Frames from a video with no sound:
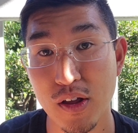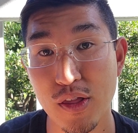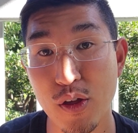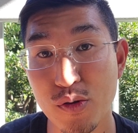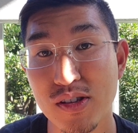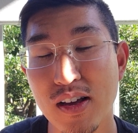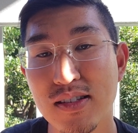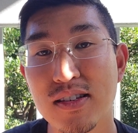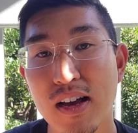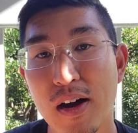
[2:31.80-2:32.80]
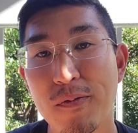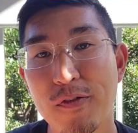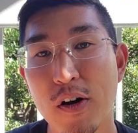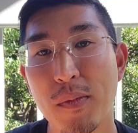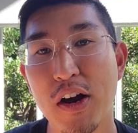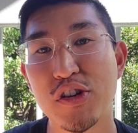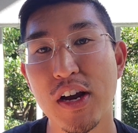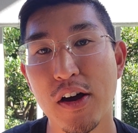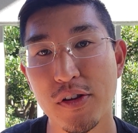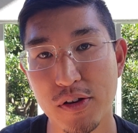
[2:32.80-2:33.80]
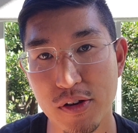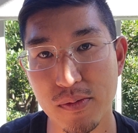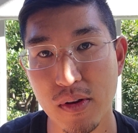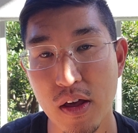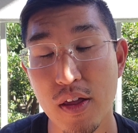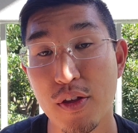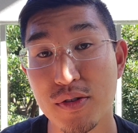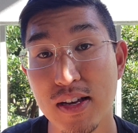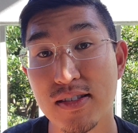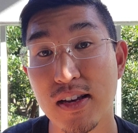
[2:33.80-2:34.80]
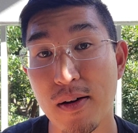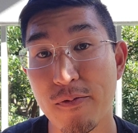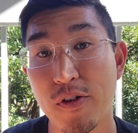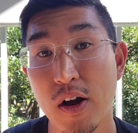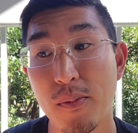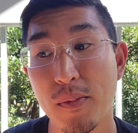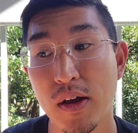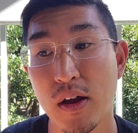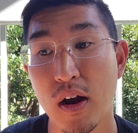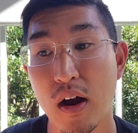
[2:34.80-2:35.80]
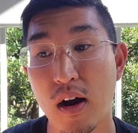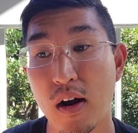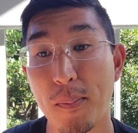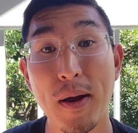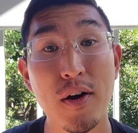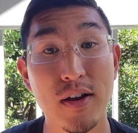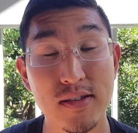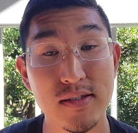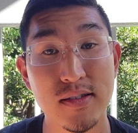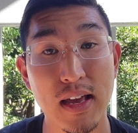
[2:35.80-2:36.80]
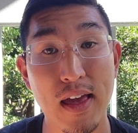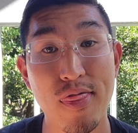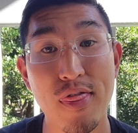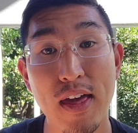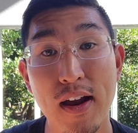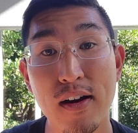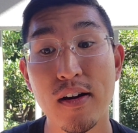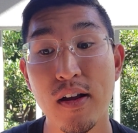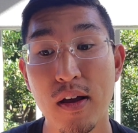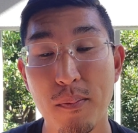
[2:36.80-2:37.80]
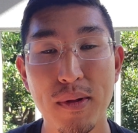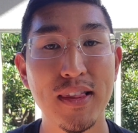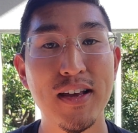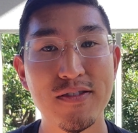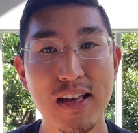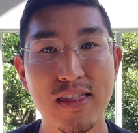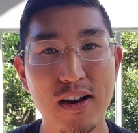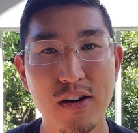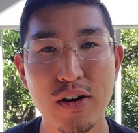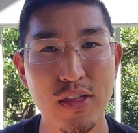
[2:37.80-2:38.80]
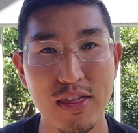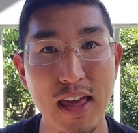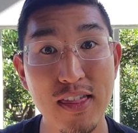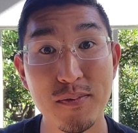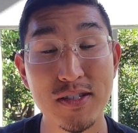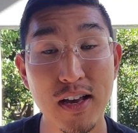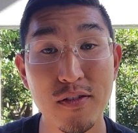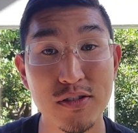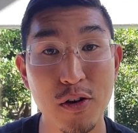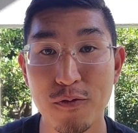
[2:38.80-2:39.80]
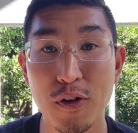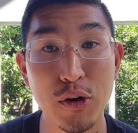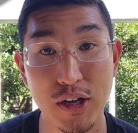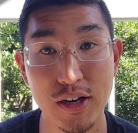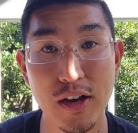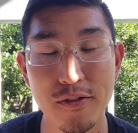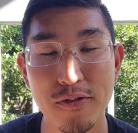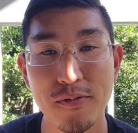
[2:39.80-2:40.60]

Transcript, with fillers: Those thoughts come from our childhood. Those thoughts come from our parents and their beliefs that they're, they themselves don't feel good enough.